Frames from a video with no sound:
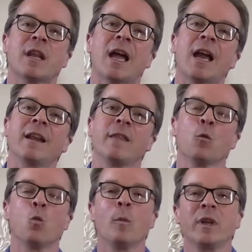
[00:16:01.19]
died and
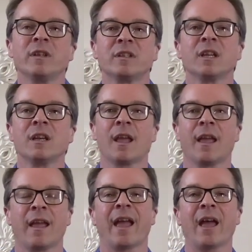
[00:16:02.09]
the woman didn't
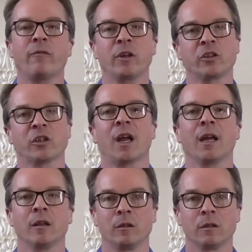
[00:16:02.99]
have a
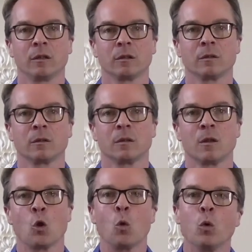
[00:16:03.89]
child,
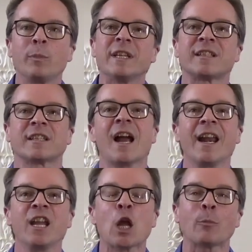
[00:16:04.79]
would be
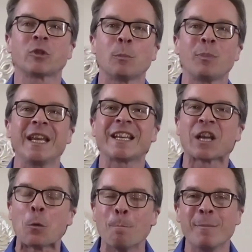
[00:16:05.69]
signing up to be
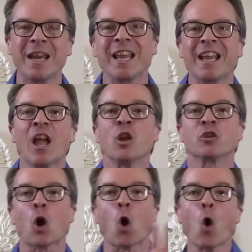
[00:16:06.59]
committing
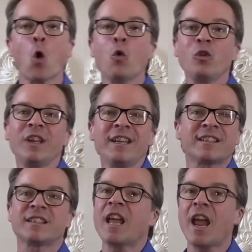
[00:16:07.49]
to only
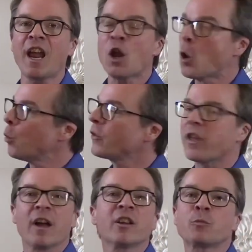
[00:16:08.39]
stay with
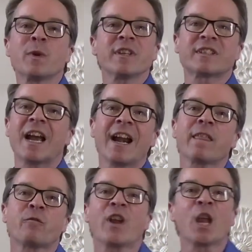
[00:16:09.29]
the husband's side
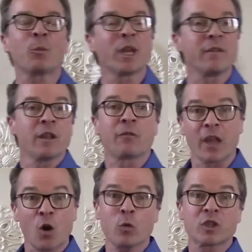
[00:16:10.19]
of the family, and if
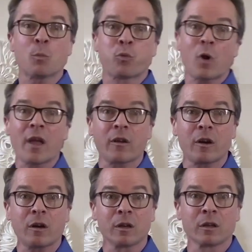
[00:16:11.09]
there was a
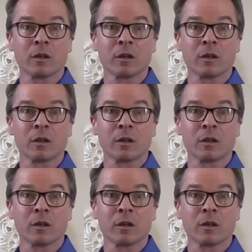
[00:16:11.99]
brother,